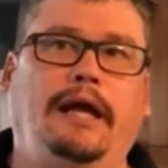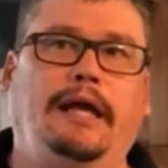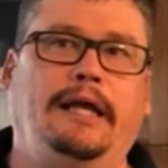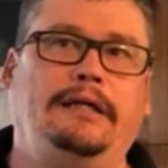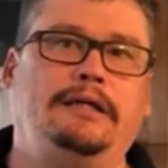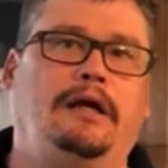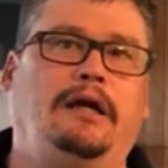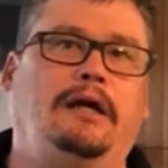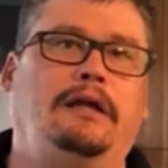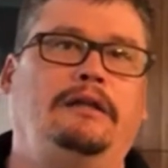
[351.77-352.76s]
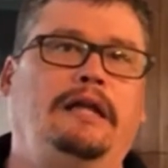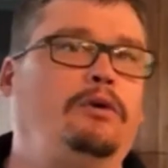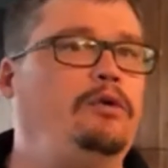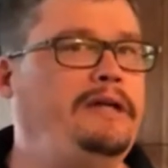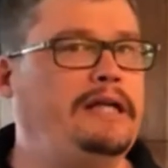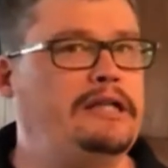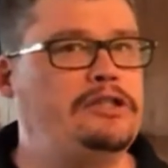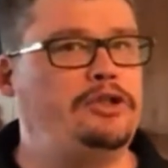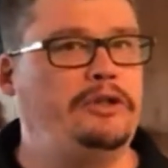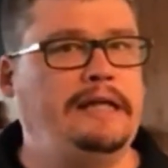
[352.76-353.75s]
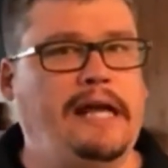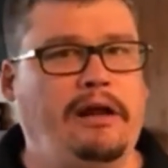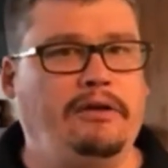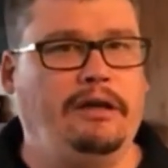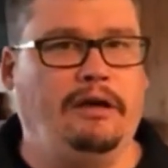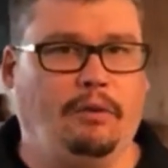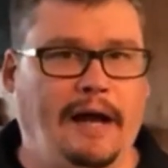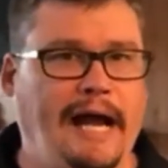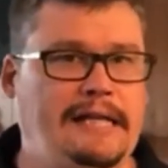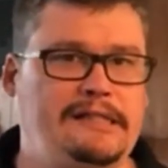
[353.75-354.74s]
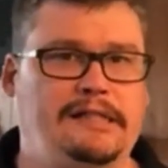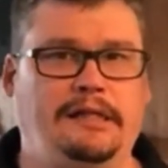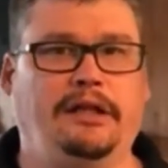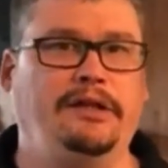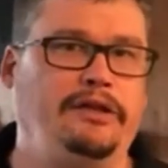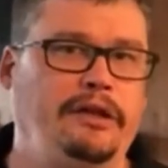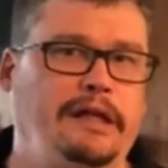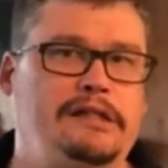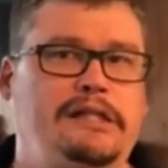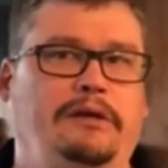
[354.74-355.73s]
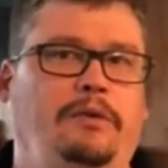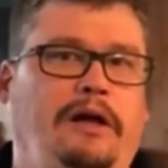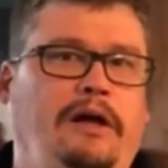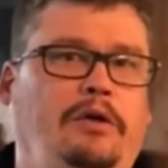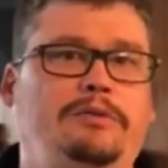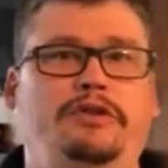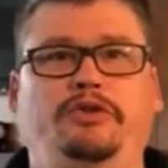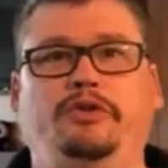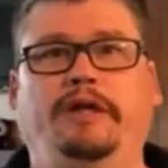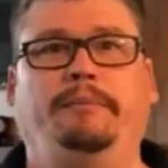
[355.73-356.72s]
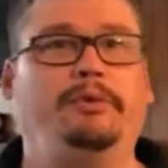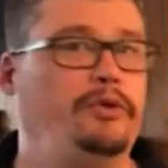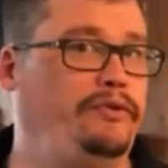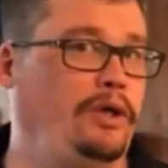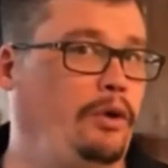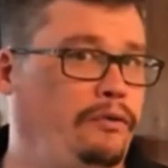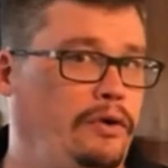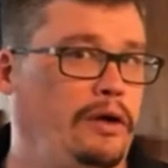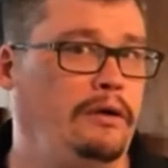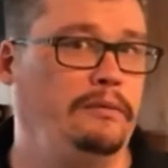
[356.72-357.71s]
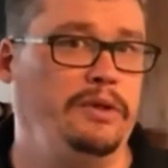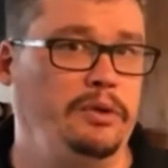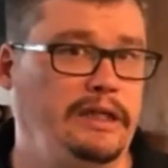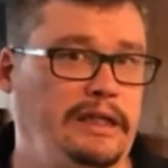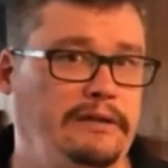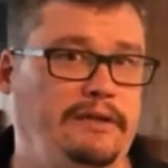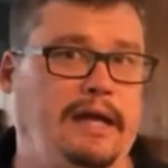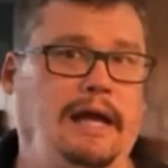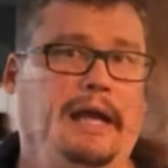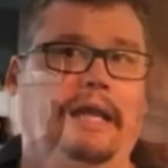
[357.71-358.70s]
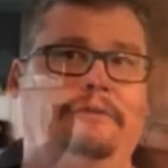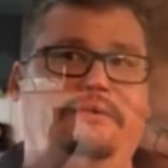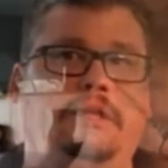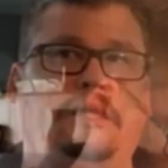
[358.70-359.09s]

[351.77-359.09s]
and they will be extruded out in their wax and other things, and it will help to improve the overall immunity of the hive.